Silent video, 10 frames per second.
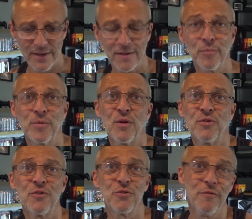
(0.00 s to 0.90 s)
Give up the
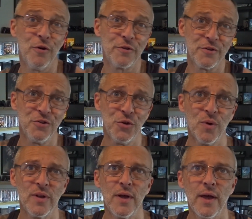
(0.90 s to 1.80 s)
ghost. So I've ordered a new
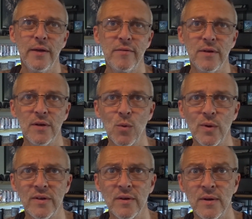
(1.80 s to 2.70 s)
one, 18
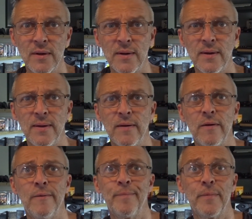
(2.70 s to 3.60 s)
quid. Yeah,
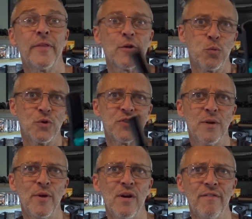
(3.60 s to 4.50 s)
that's what
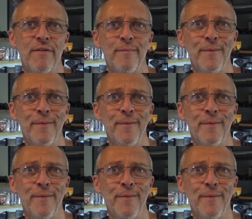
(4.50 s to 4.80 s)
set me off.